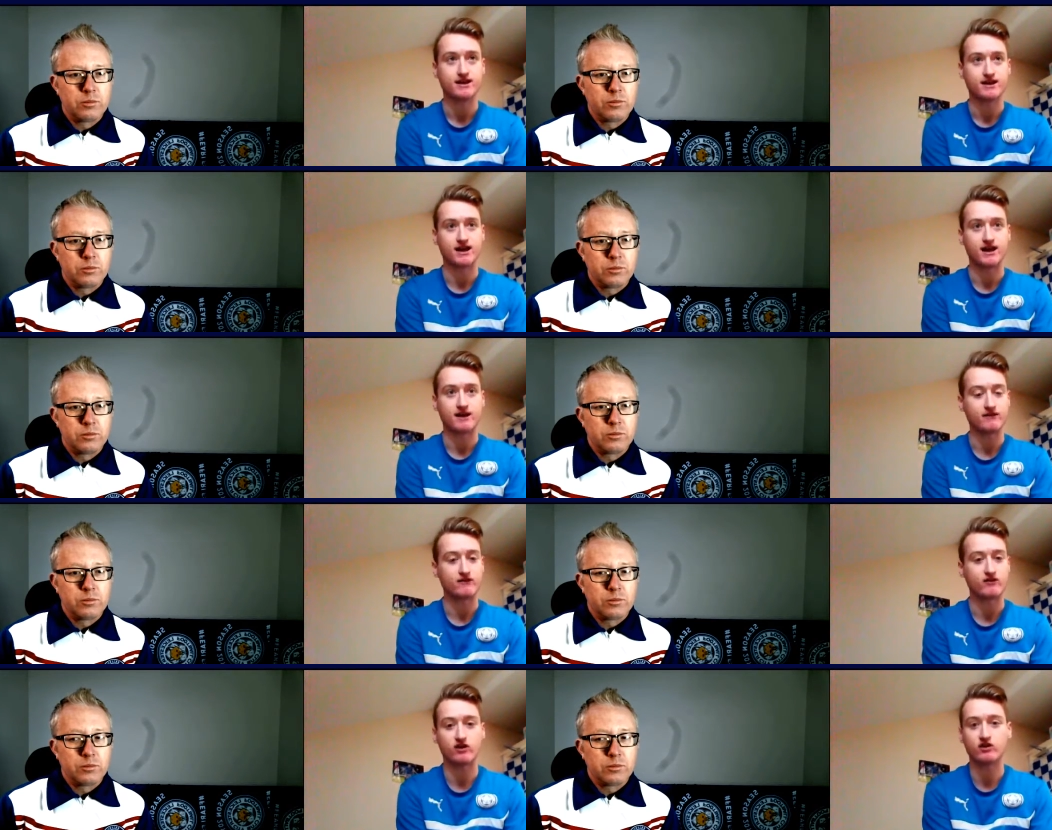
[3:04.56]
Speaker 1: and
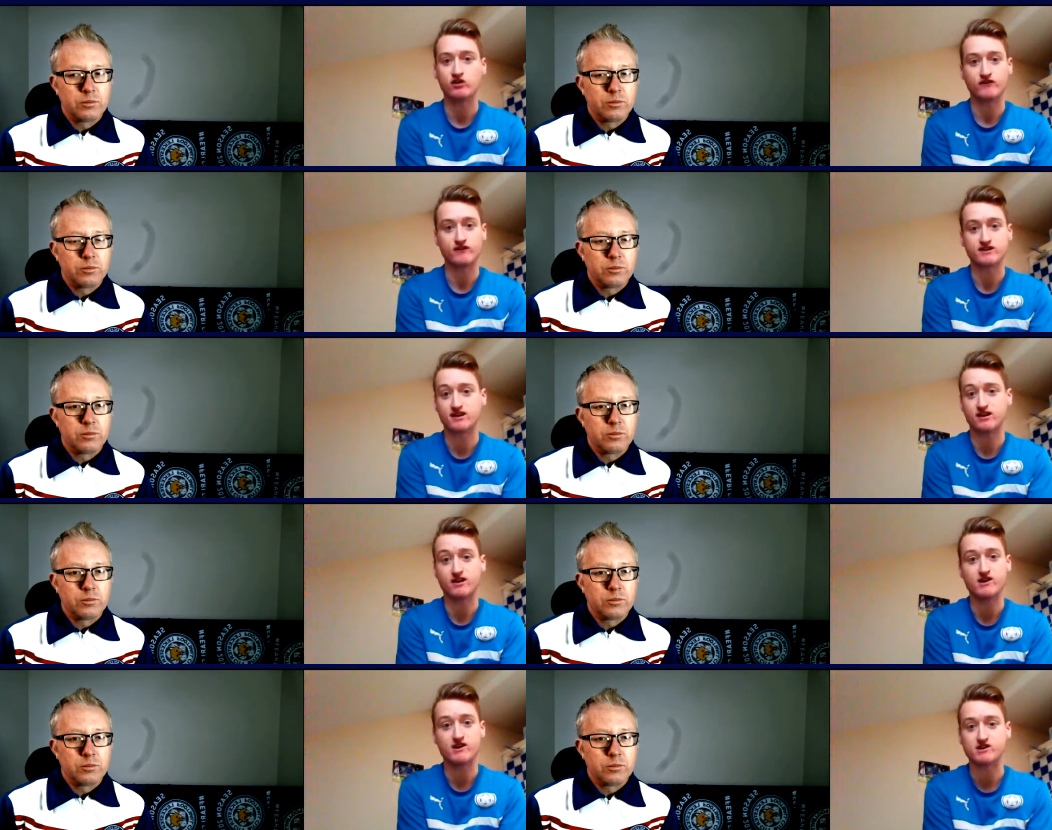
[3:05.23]
um, they've got nothing to
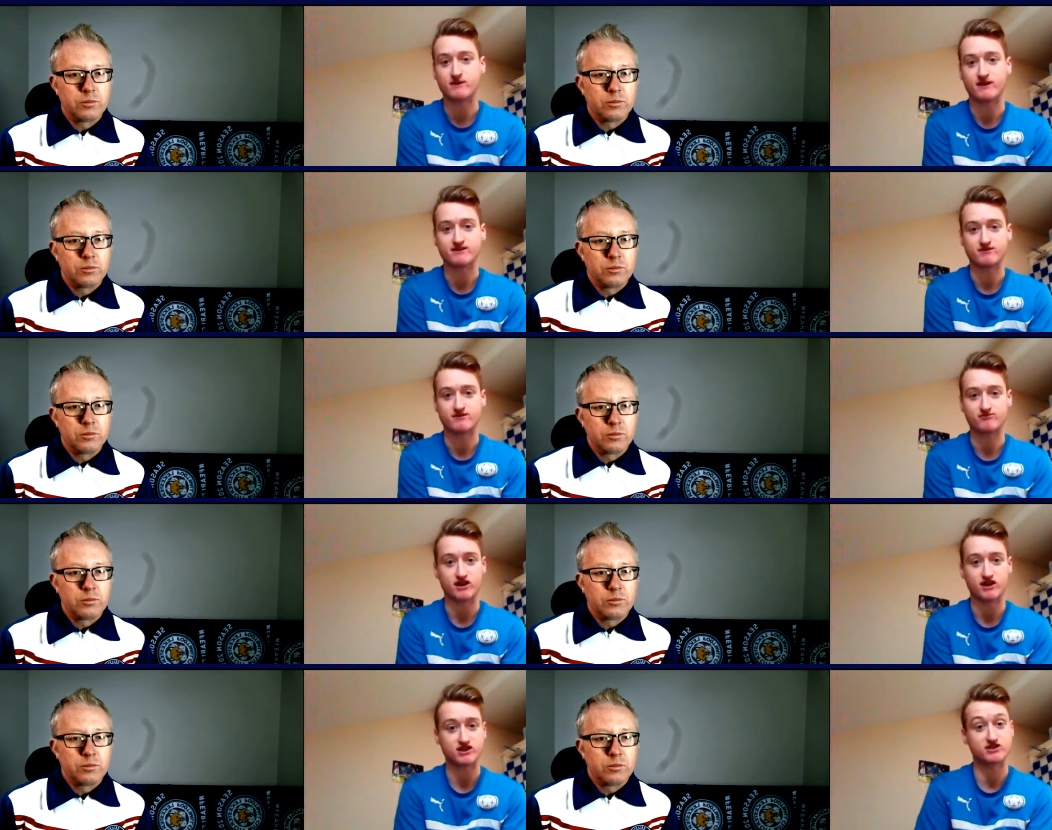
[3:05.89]
lose whereas the
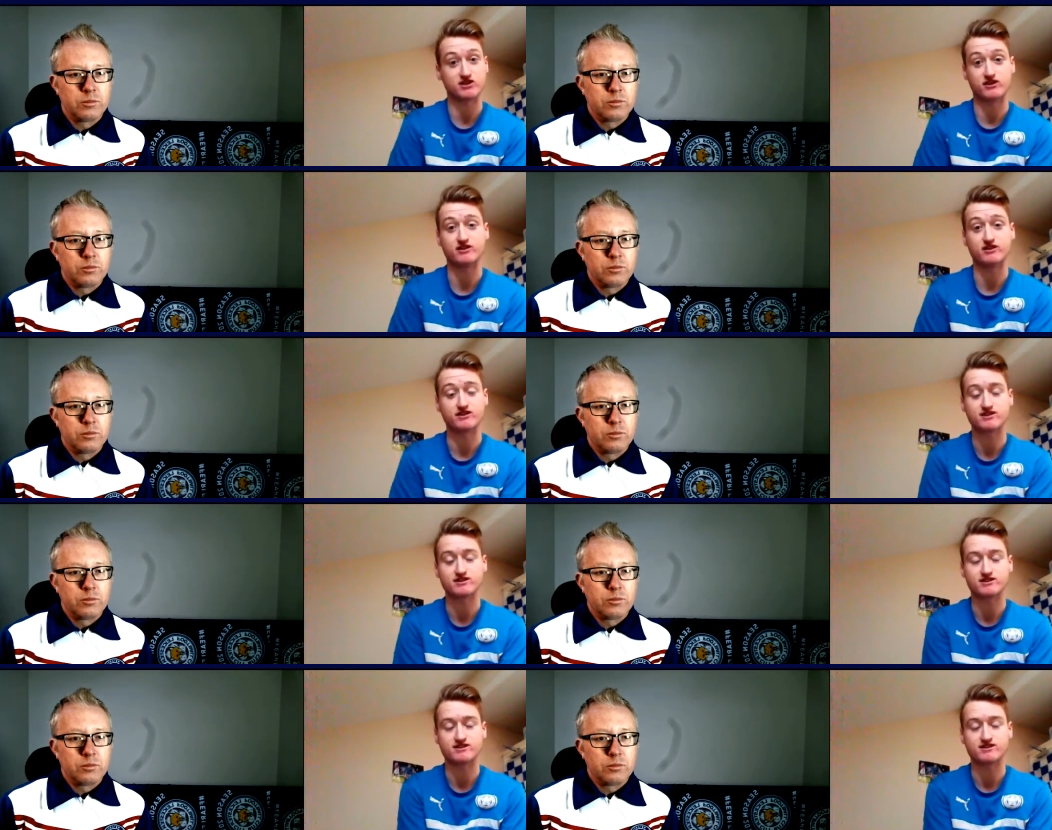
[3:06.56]
pressure's on
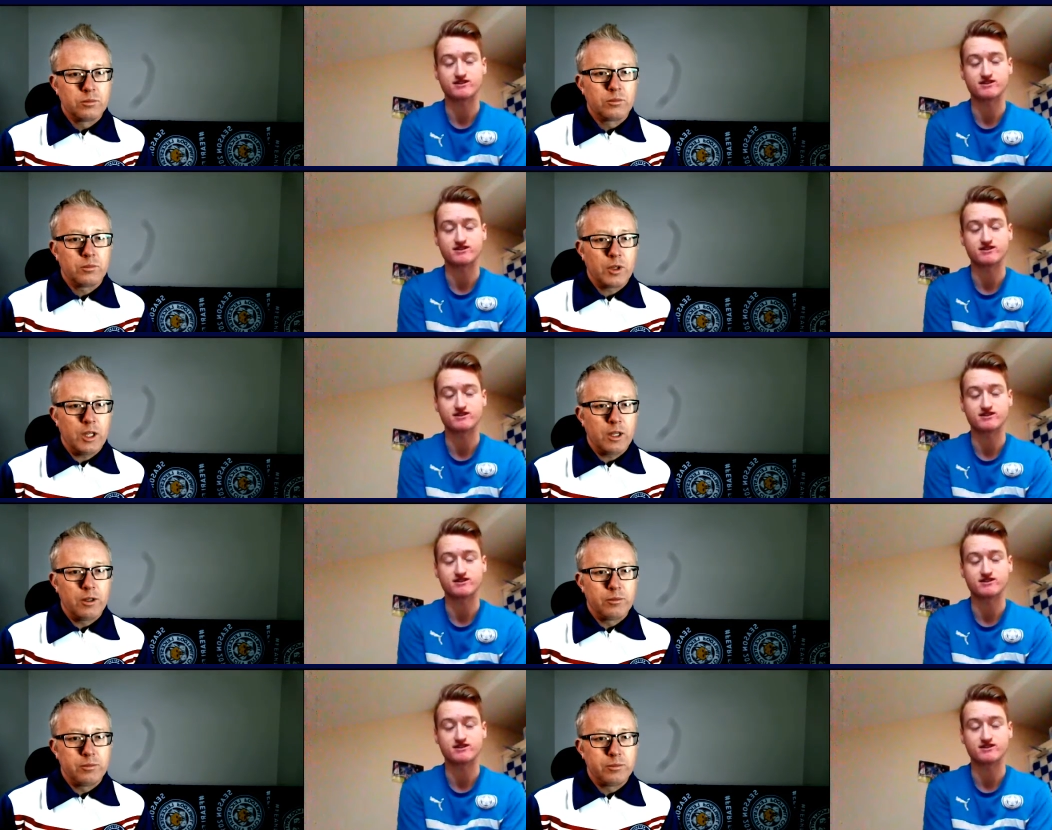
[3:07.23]
us so